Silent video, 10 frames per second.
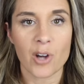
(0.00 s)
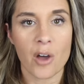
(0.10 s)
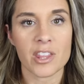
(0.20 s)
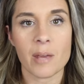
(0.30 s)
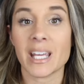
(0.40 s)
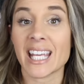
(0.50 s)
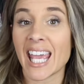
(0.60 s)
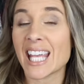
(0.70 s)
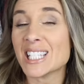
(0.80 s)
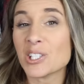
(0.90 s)
on them in
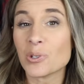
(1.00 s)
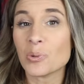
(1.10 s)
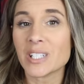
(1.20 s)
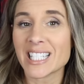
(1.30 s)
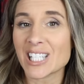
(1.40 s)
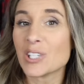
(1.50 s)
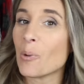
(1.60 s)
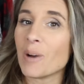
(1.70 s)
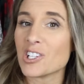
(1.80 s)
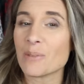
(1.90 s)
case you didn't know
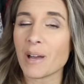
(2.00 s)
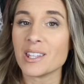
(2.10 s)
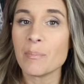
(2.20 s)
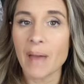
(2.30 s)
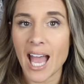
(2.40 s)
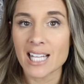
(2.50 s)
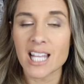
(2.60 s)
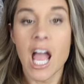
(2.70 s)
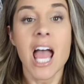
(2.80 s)
much about the bags,